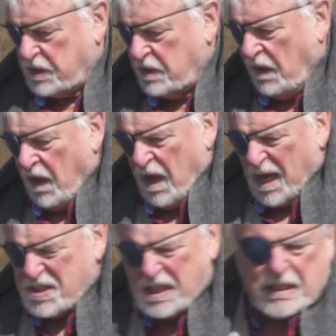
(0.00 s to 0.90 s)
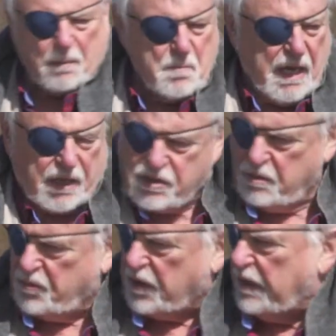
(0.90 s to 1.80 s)
And I said they're mixed,
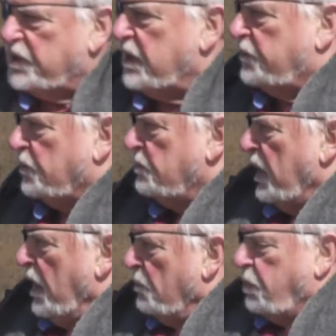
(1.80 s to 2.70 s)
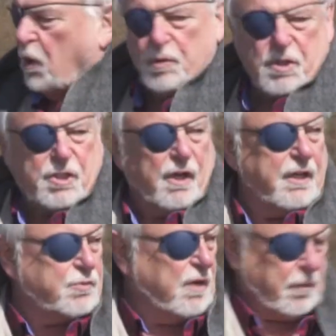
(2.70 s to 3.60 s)
so we've got everything from boulder
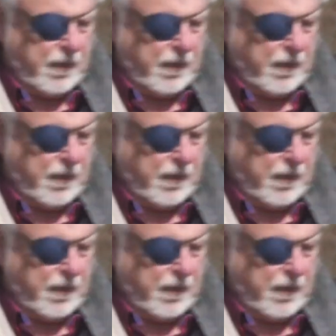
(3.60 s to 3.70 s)
size right the